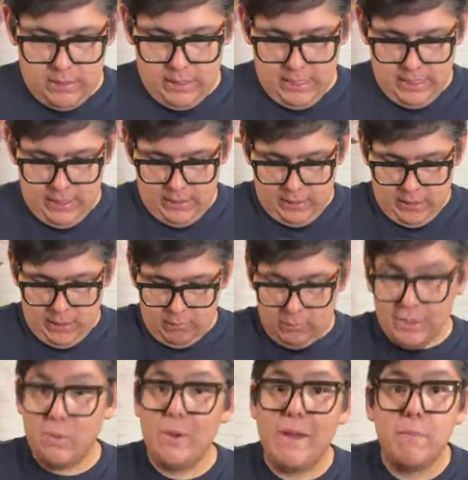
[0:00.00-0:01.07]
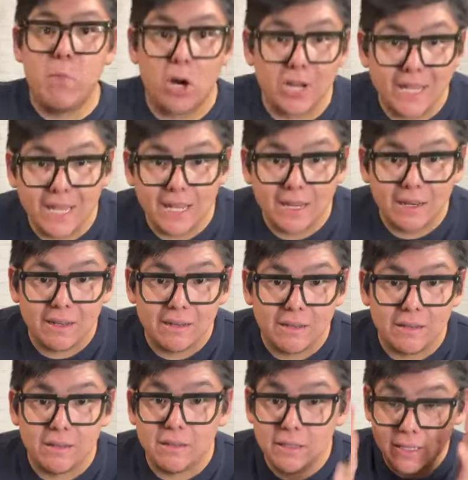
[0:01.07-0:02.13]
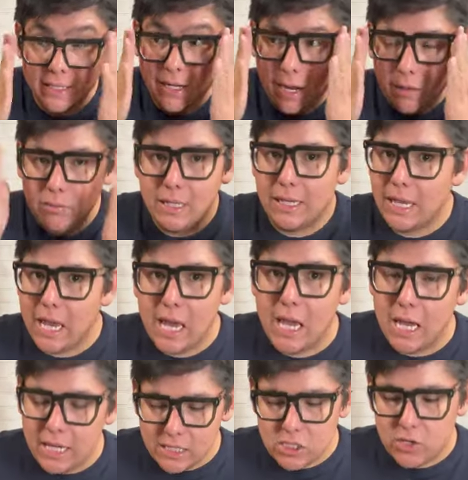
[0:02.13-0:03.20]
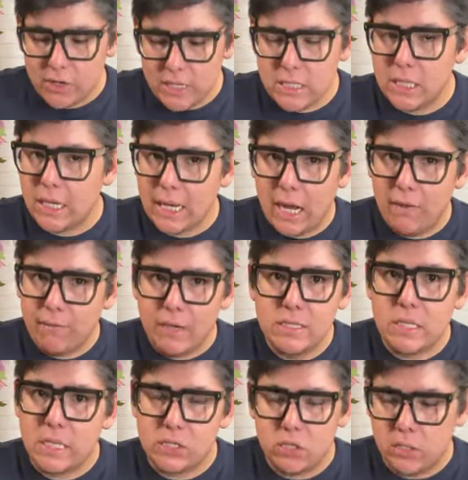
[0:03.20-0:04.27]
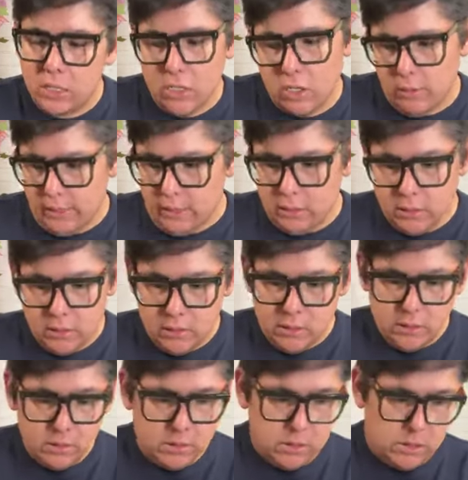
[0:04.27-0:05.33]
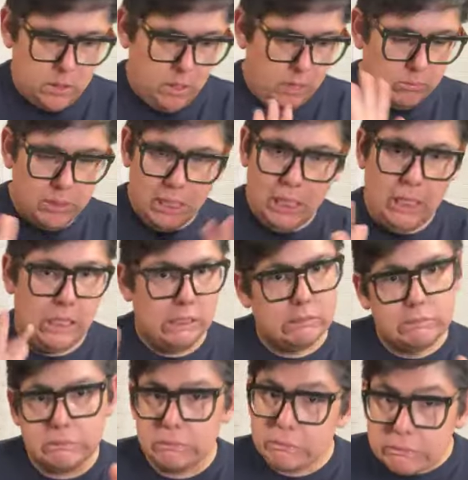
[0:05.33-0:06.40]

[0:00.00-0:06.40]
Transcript: And then we have market. Like, I'm like, it's crazy like how fast like it's already going. So I'm like,